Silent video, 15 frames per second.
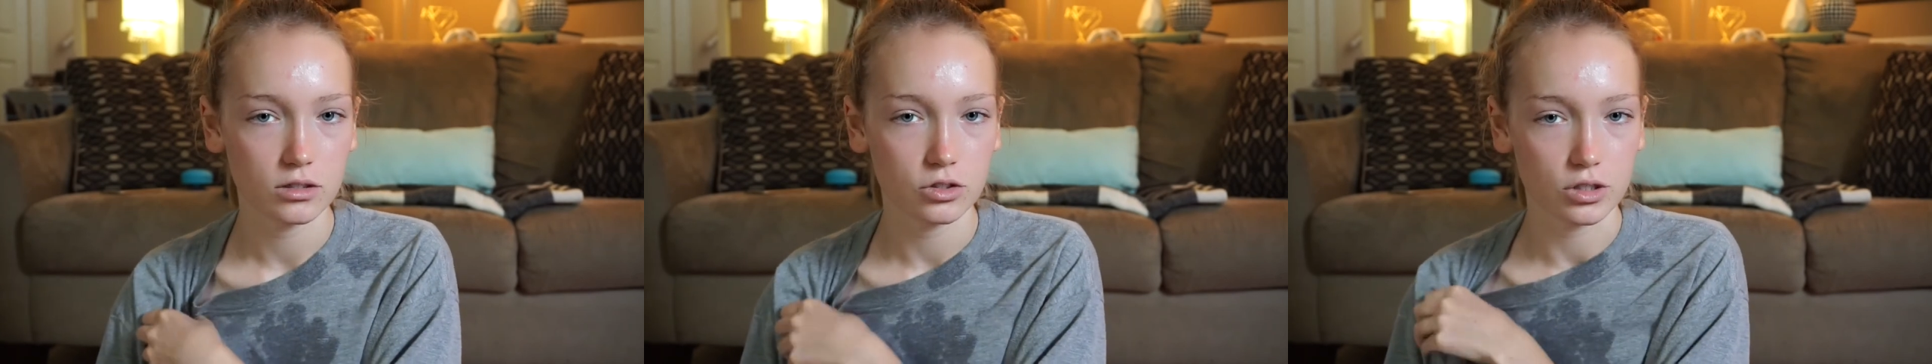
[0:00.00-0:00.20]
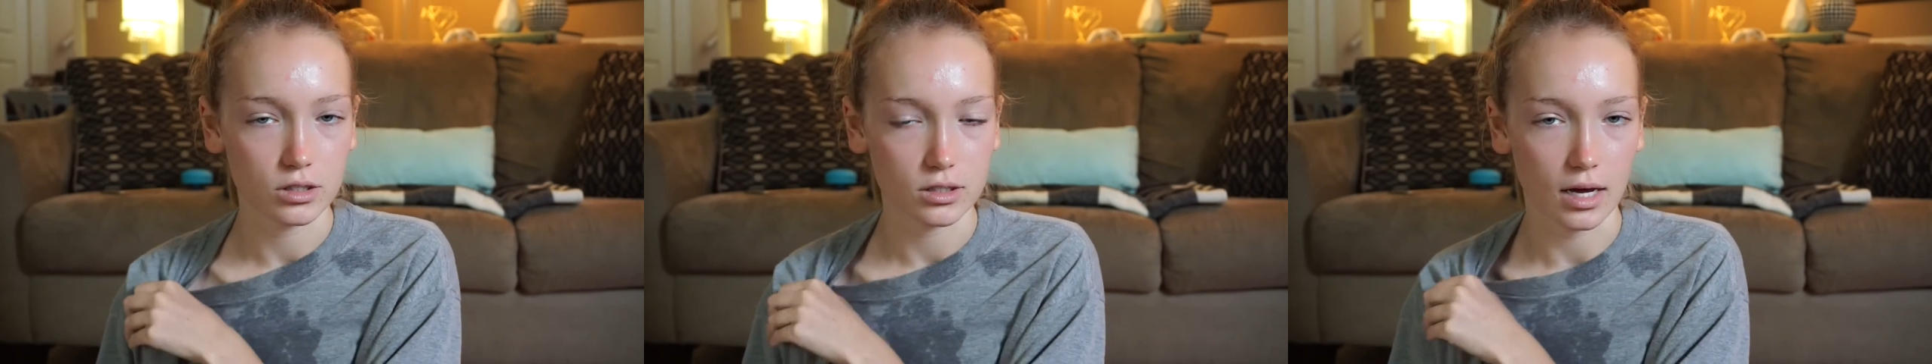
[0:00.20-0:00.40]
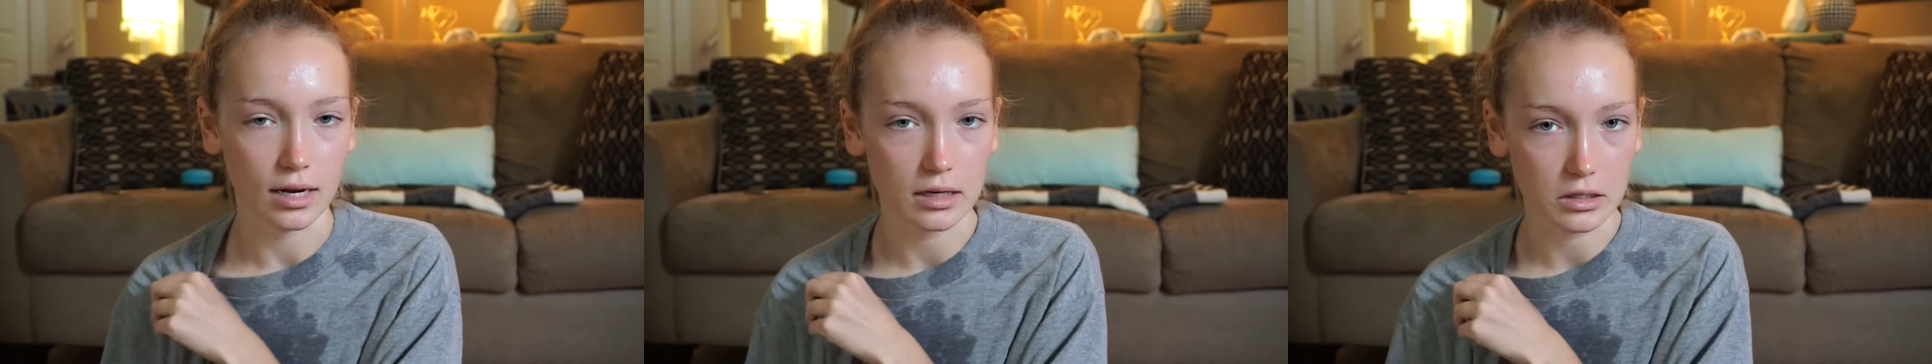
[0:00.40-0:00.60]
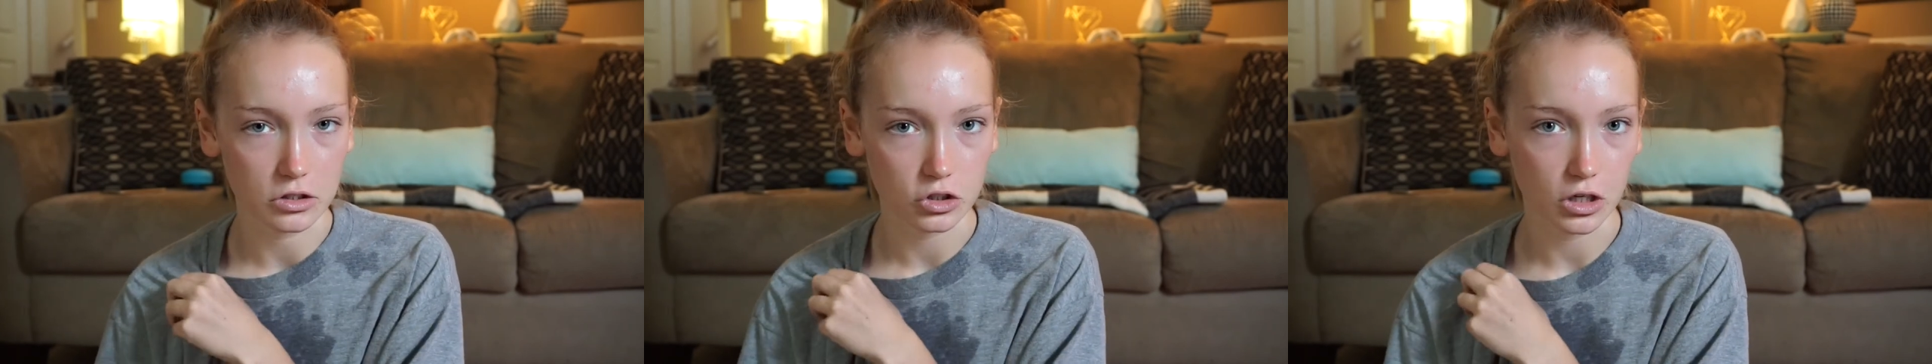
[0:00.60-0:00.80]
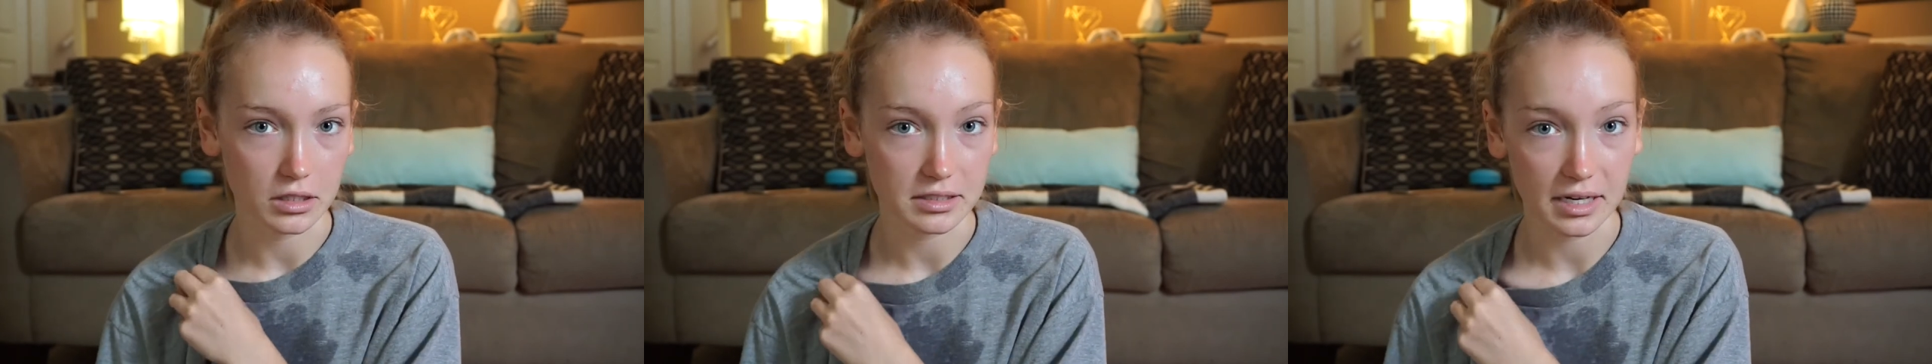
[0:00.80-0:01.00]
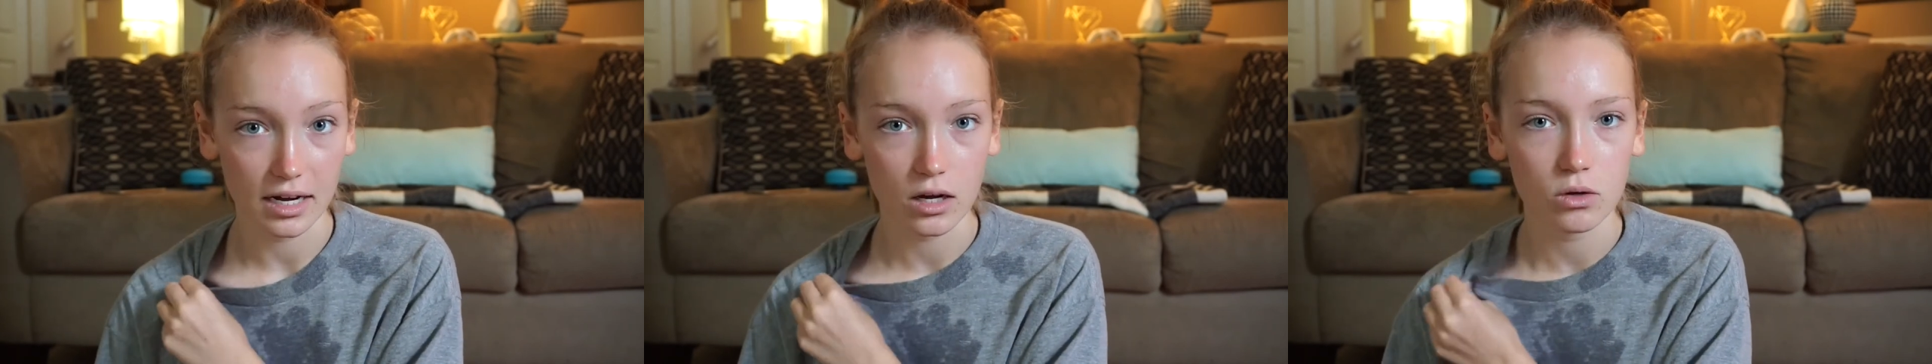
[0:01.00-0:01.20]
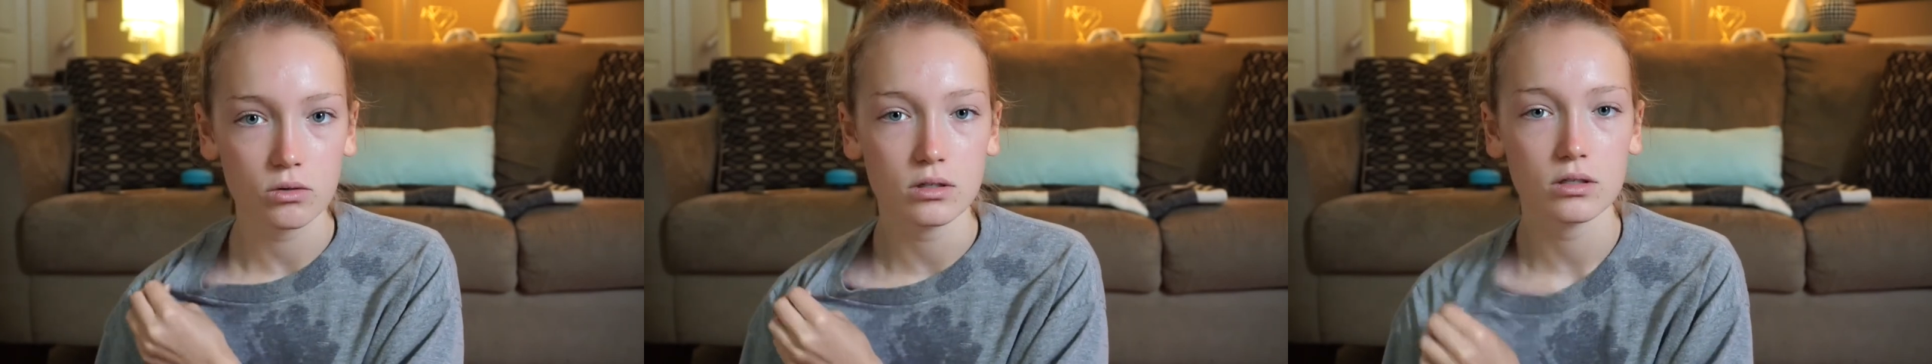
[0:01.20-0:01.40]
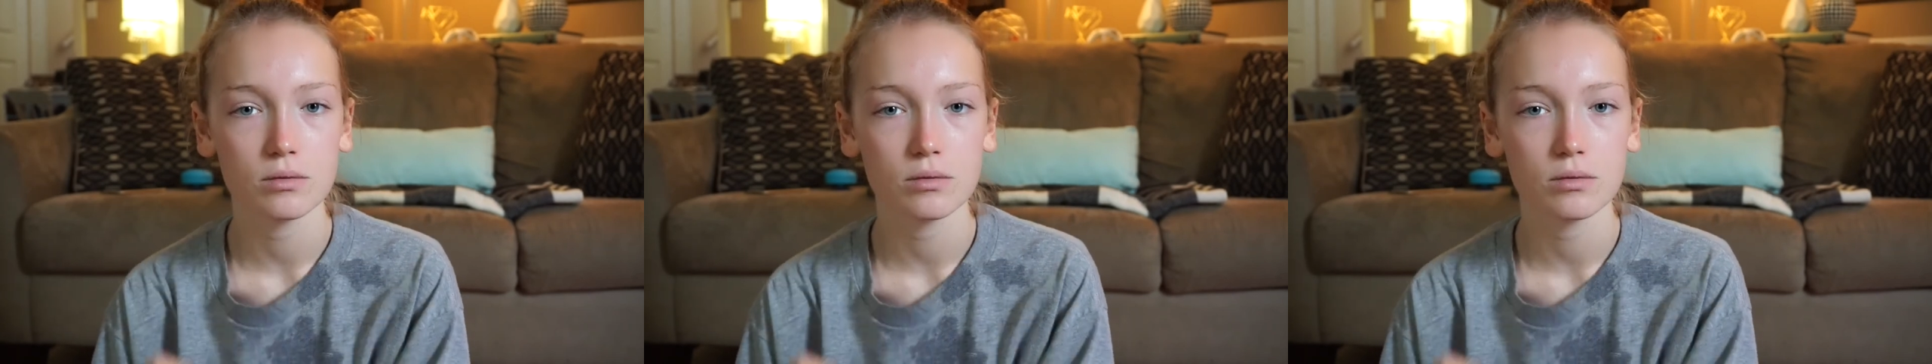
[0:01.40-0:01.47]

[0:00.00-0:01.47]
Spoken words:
just kind of shut down.